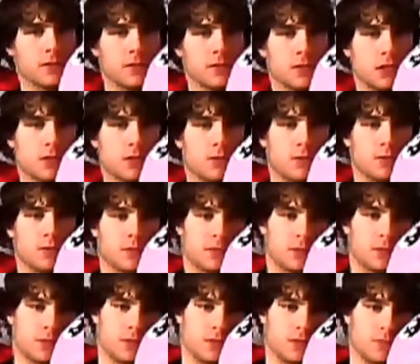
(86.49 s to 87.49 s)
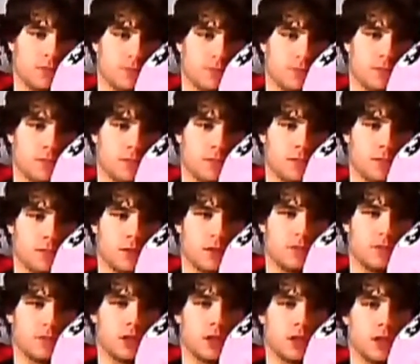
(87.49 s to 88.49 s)
So,
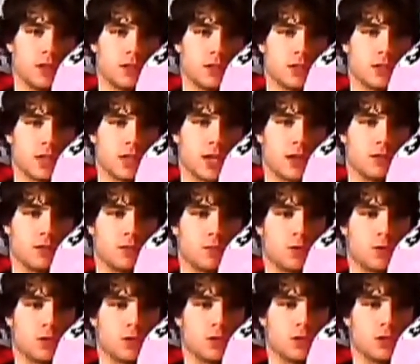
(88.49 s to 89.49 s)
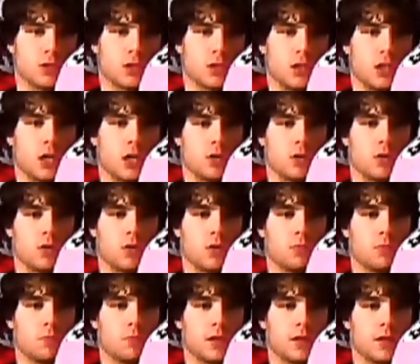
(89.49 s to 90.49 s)
if the internet wants to load
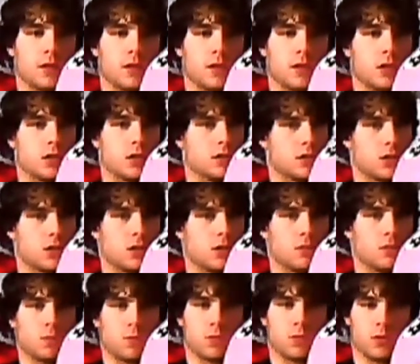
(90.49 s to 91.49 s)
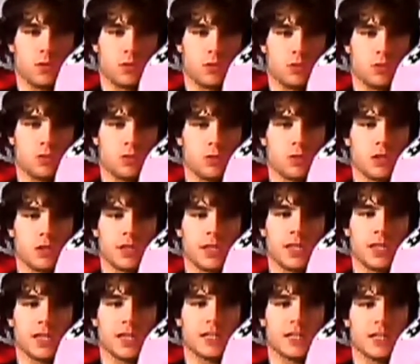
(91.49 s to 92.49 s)
up, then it's not looking
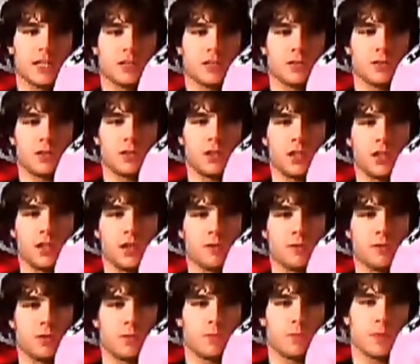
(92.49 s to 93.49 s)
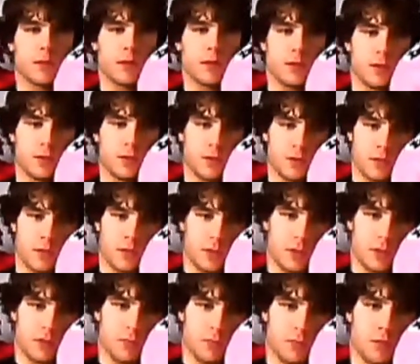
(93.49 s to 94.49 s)
like it's going to load up.
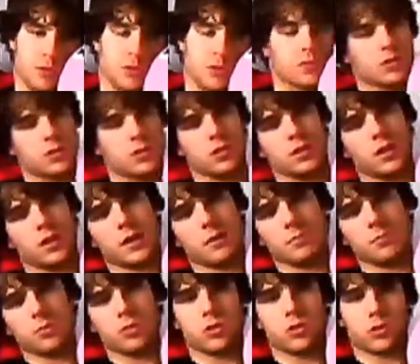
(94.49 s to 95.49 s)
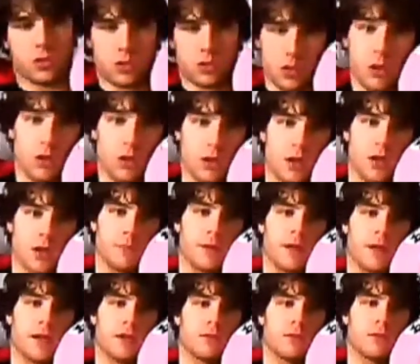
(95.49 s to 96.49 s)
But I'm going to talk
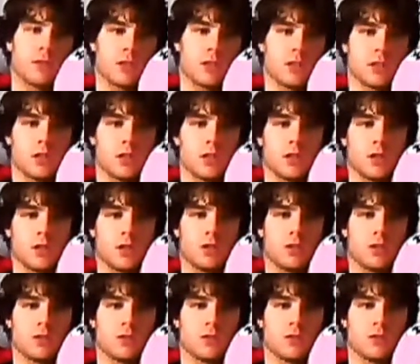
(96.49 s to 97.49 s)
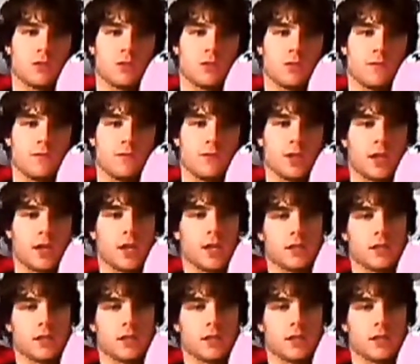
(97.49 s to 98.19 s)
about something